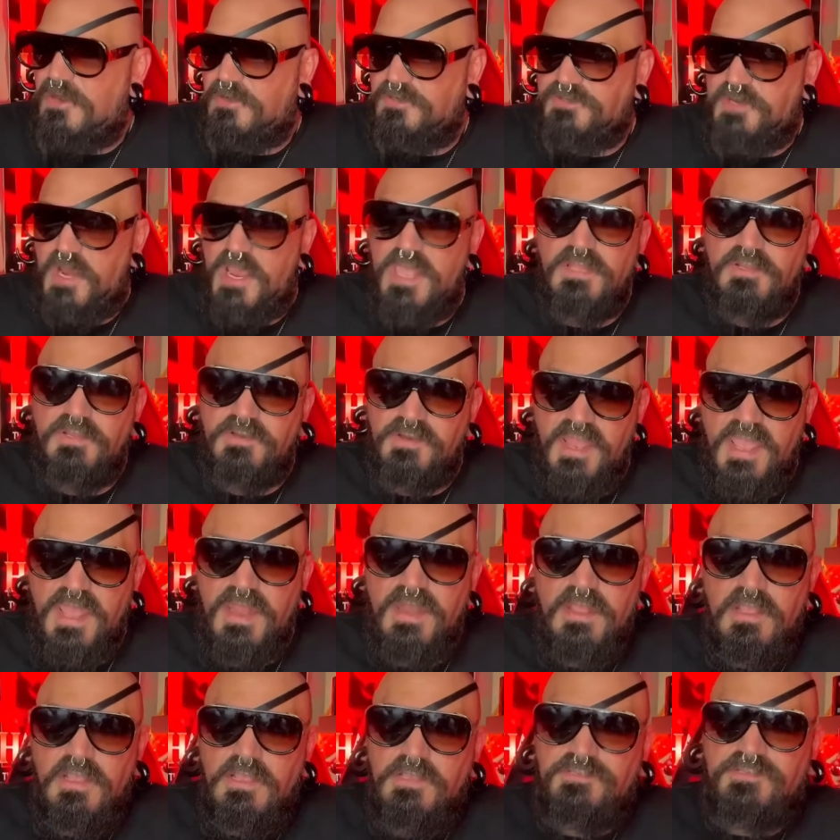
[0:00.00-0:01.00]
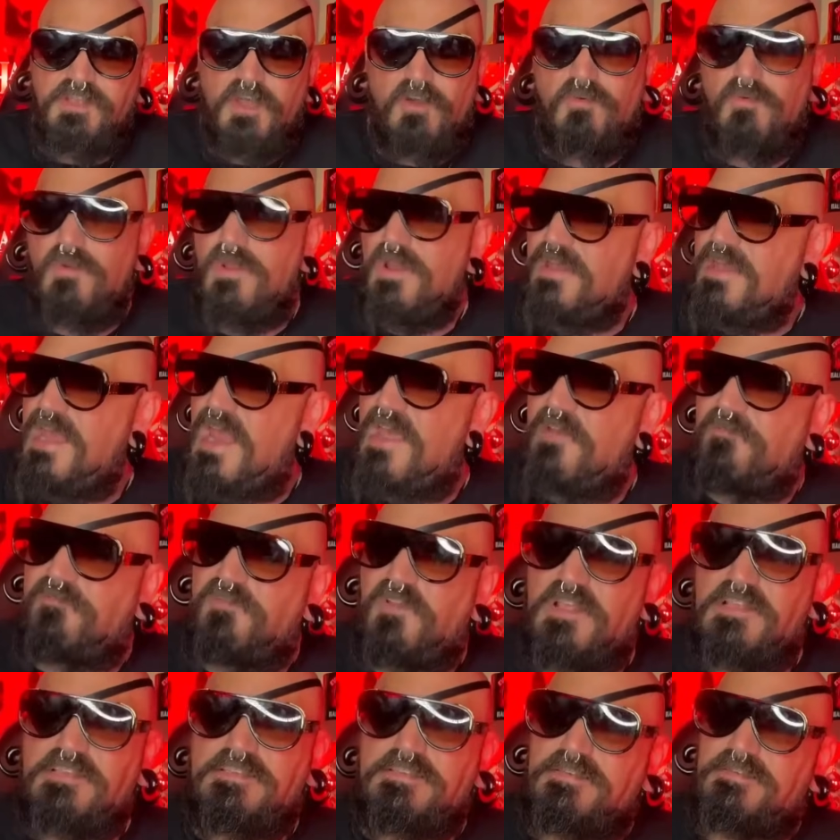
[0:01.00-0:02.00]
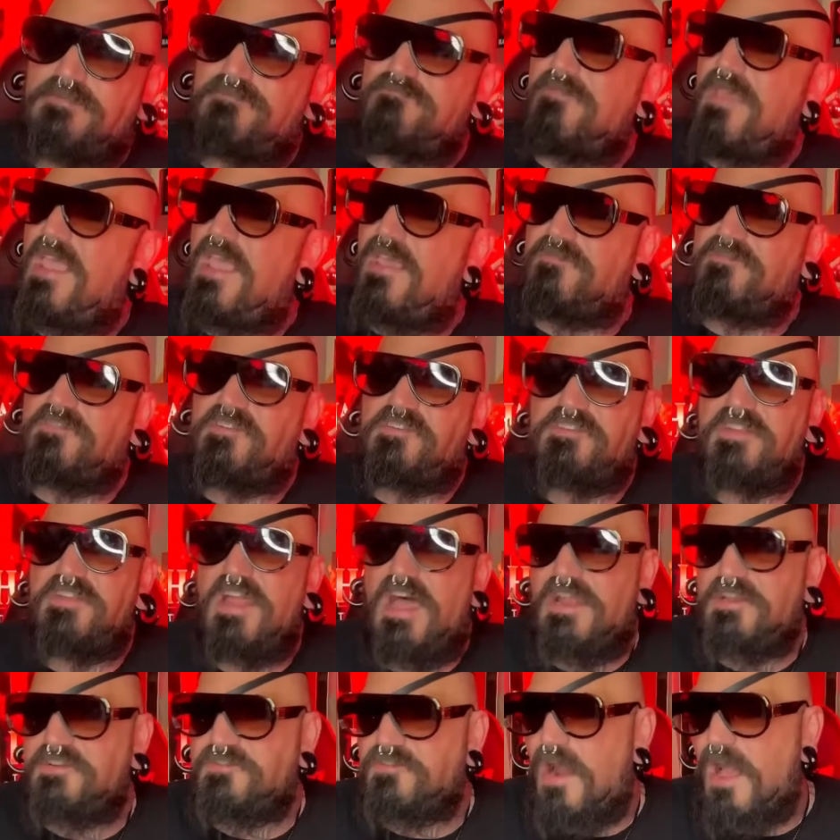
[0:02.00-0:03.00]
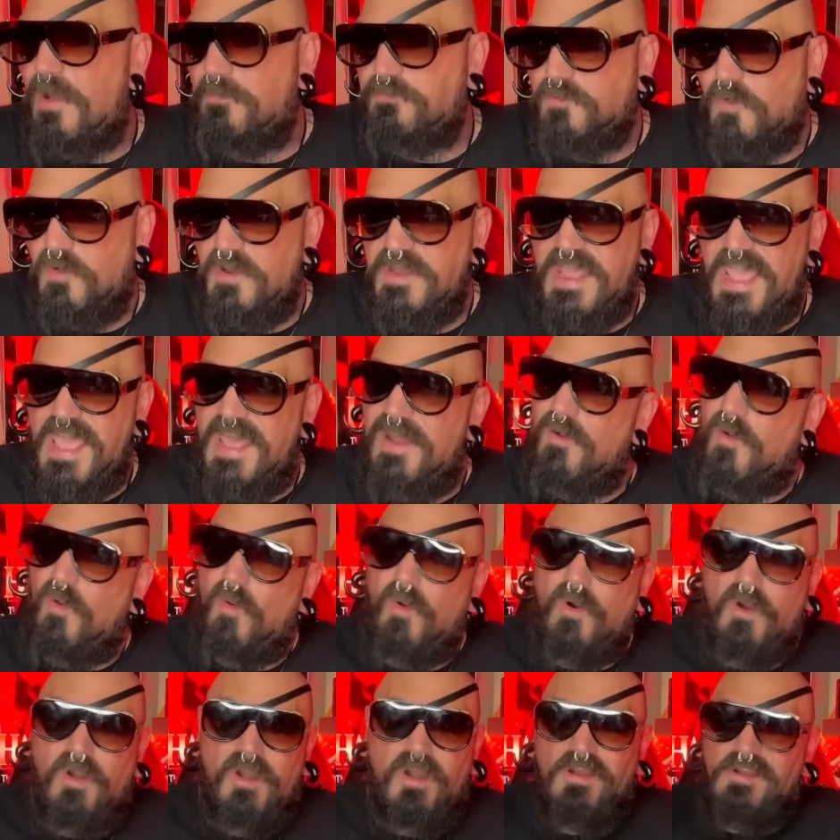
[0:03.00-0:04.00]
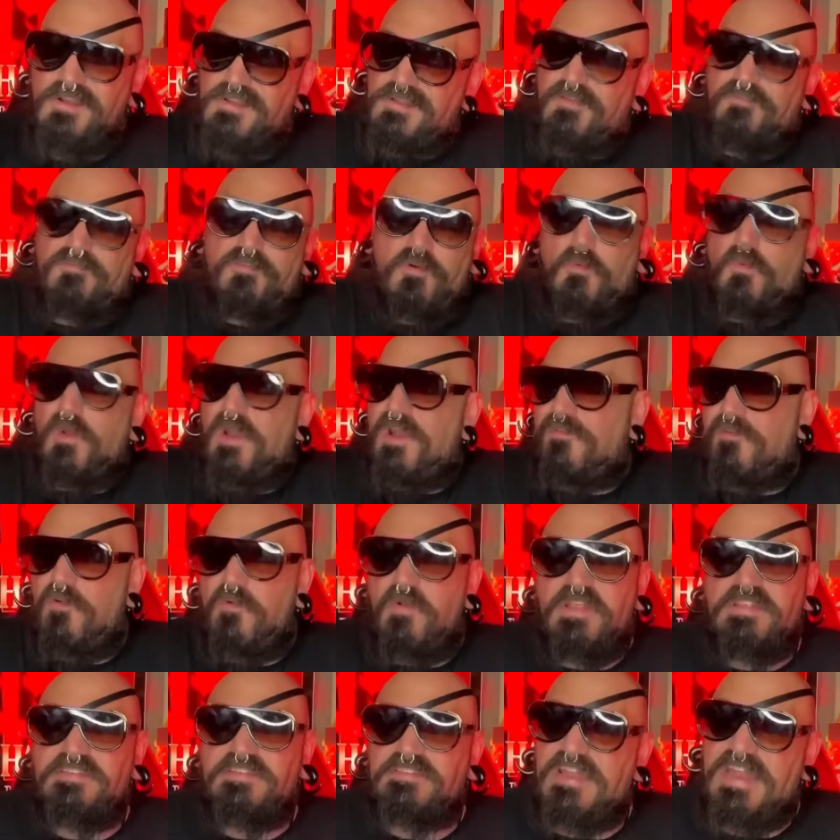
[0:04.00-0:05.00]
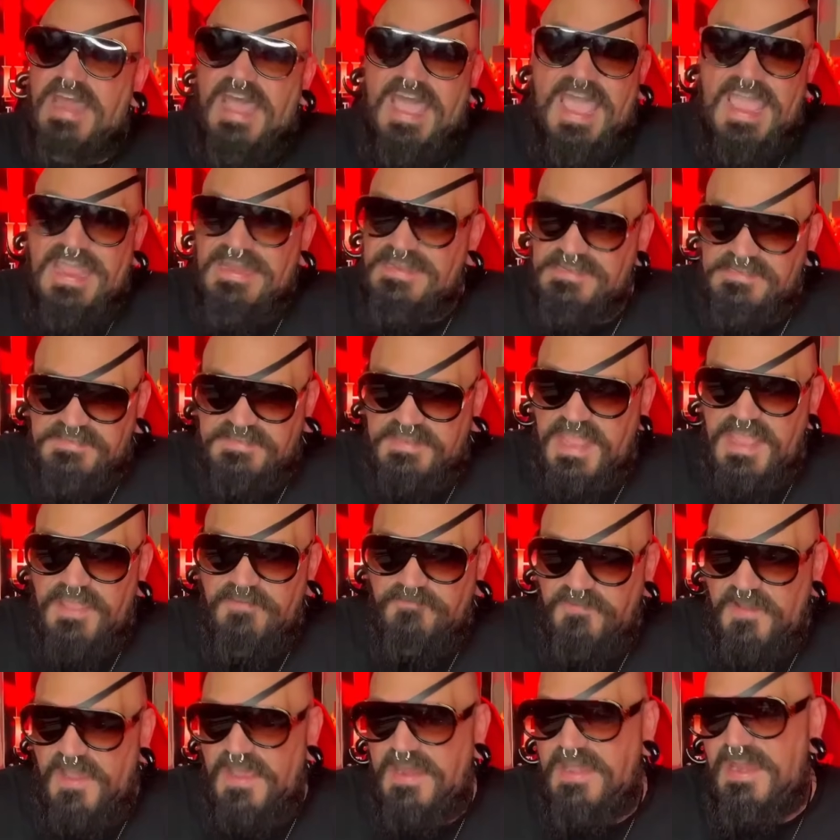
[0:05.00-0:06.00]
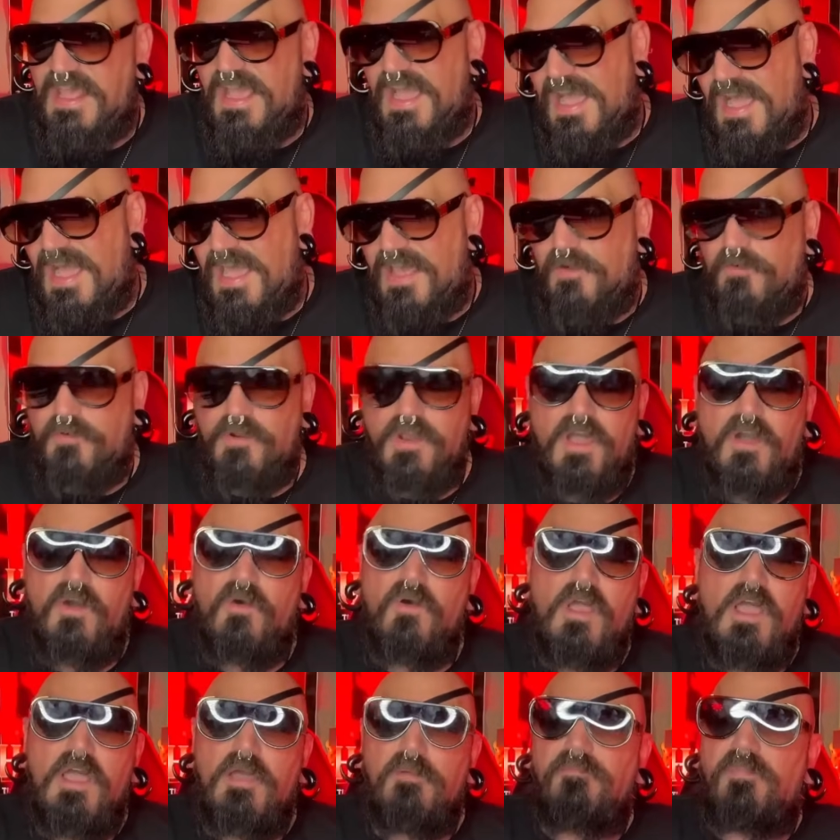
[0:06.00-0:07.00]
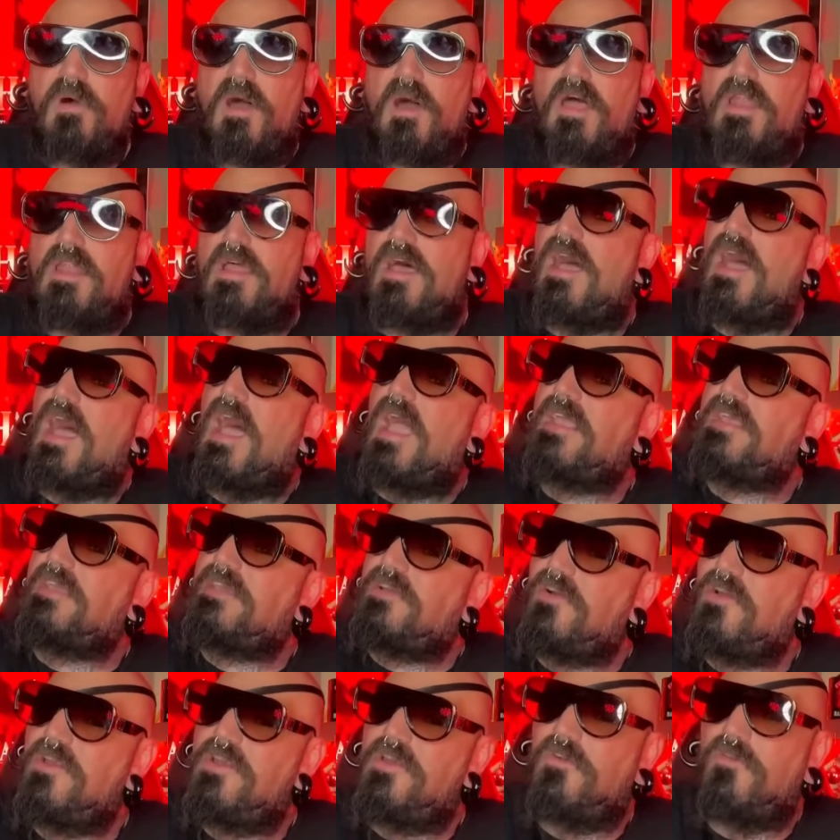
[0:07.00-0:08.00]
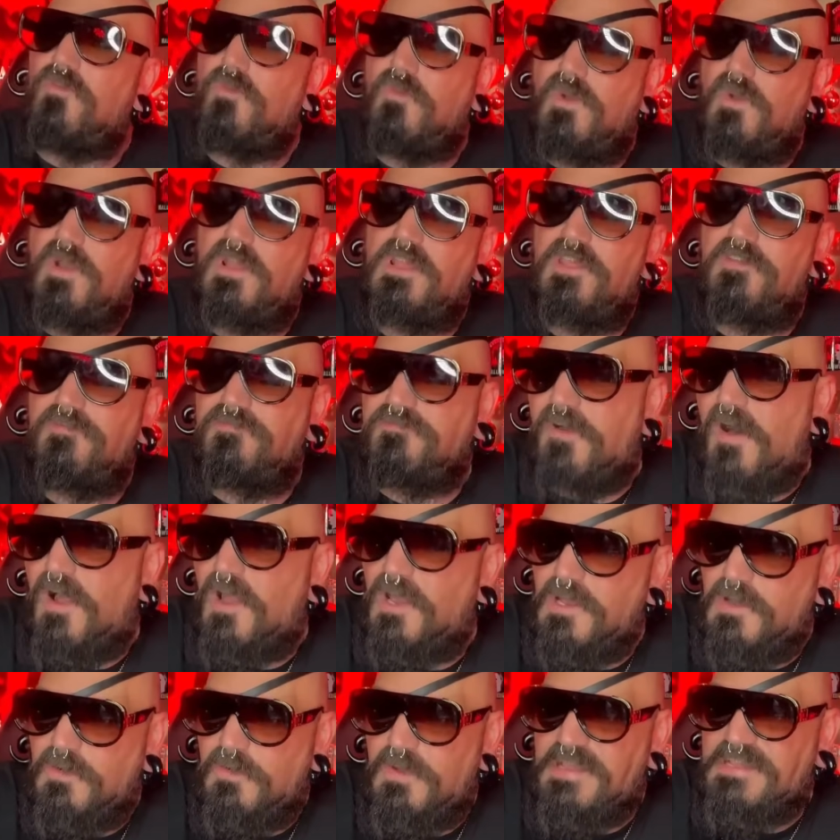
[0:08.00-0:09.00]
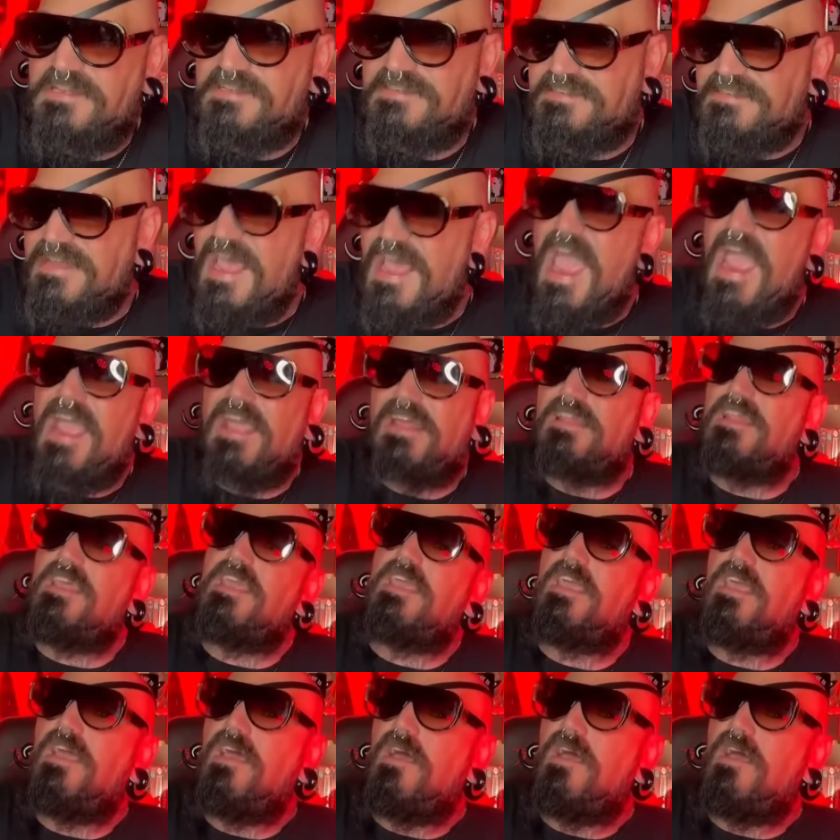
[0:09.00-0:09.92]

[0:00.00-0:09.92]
trailer yet. So Netflix may have just not dropped one yet, or for whatever reason, I just can't find it. I don't know. But I couldn't really follow exactly